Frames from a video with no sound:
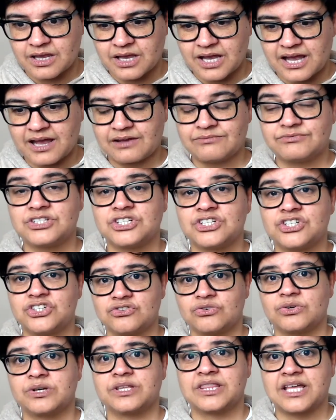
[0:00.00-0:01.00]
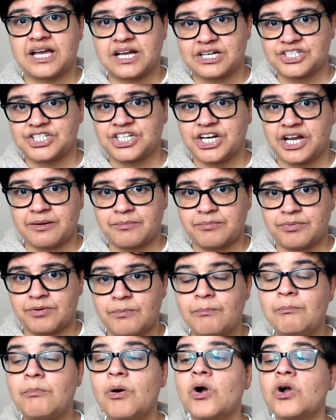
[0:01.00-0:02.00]
have destroyed that ship.
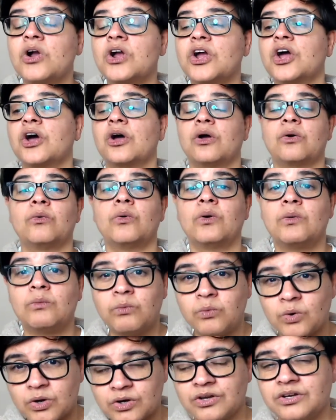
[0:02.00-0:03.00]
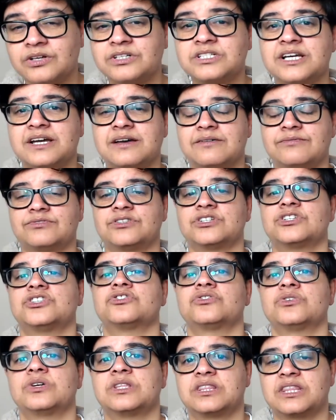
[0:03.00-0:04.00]
Marco would have
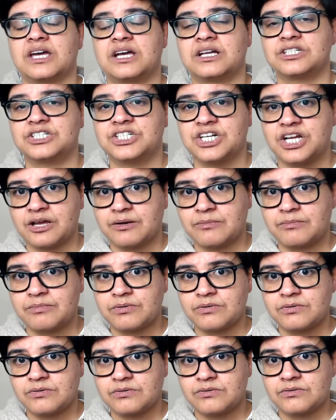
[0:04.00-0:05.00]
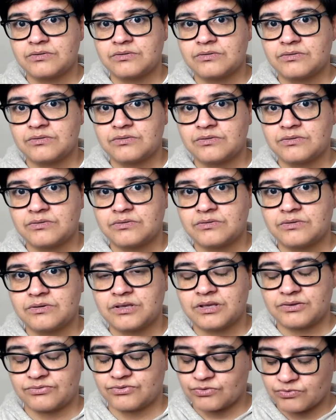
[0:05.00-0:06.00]
destroyed that ship
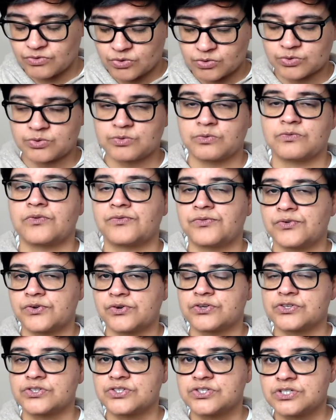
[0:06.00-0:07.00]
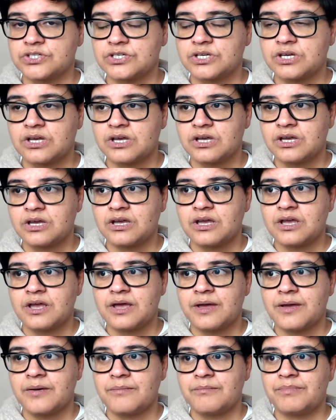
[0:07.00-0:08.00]
if the roles were reversed.
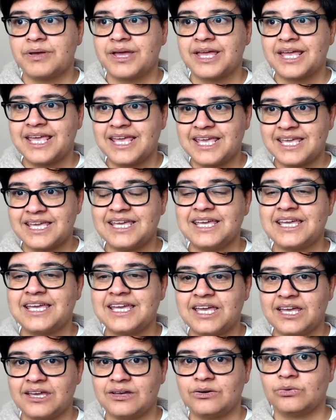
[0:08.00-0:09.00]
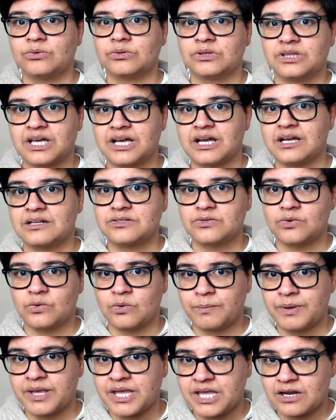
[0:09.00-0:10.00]
But he killed that
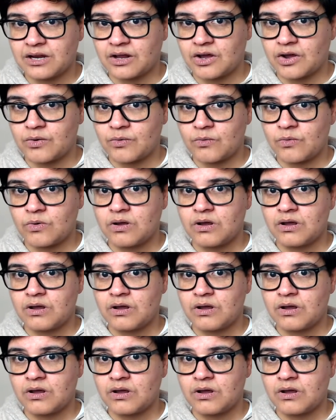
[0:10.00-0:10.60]
torpedo